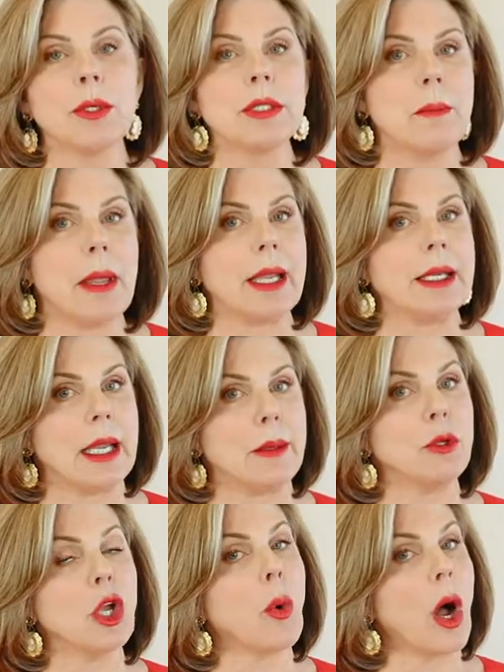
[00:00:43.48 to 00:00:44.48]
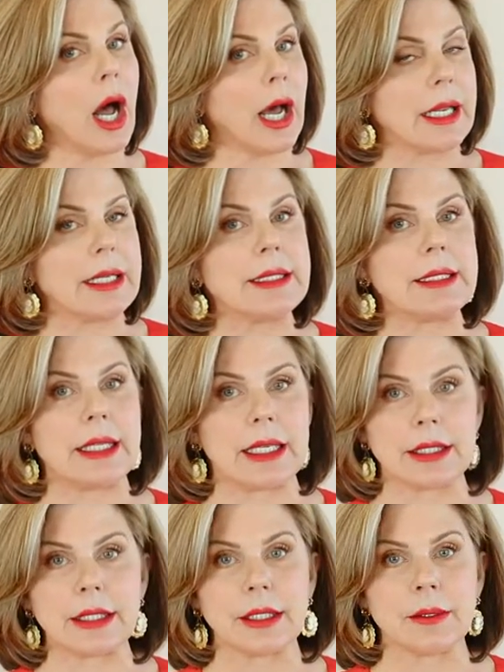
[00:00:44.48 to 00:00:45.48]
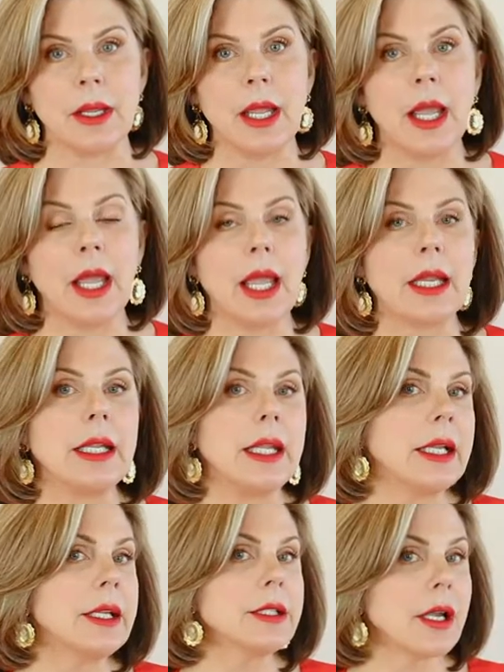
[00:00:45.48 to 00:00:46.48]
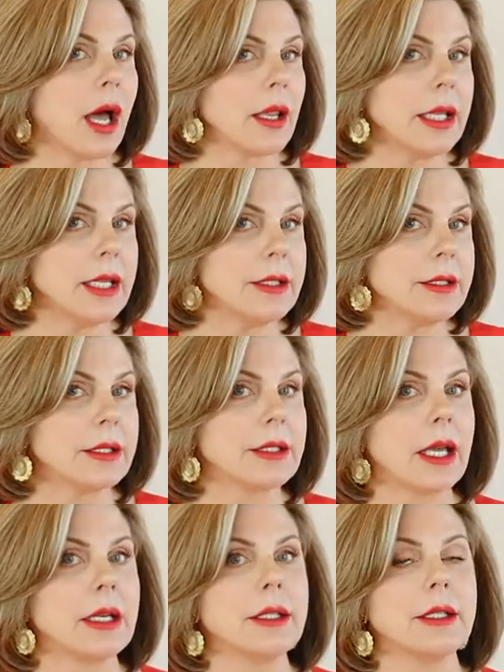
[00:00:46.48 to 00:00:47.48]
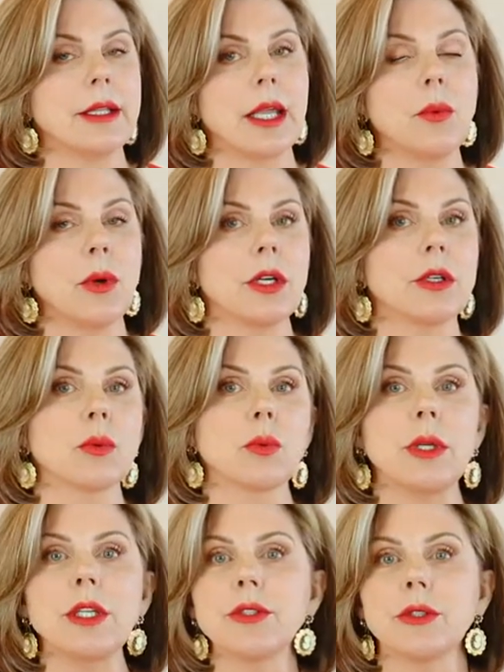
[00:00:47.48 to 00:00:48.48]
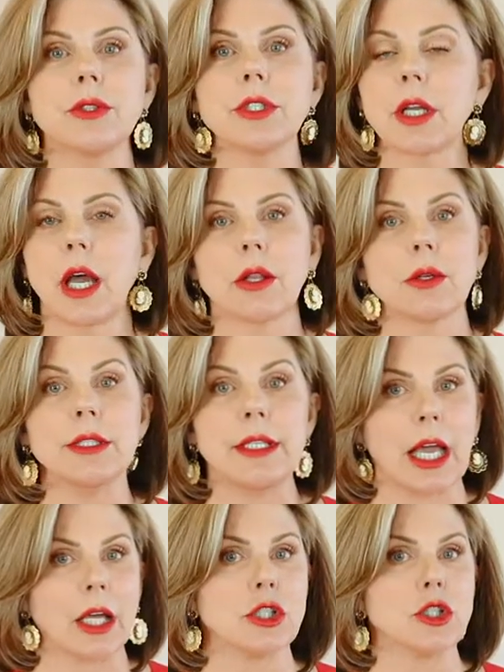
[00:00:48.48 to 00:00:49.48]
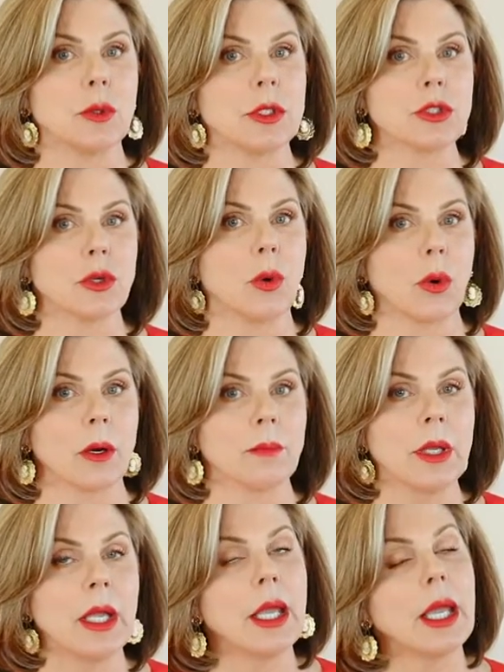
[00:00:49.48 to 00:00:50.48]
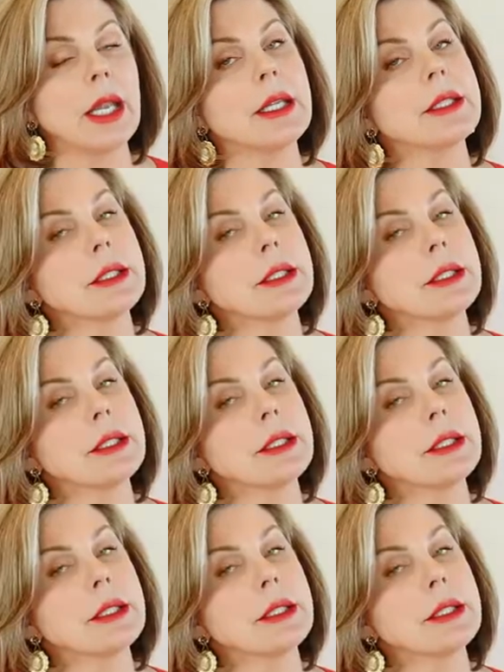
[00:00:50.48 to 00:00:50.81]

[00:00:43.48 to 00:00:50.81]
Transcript: was a man named Johannes Itten. And he and his colleagues decided that they wanted to research color down to its core. And it's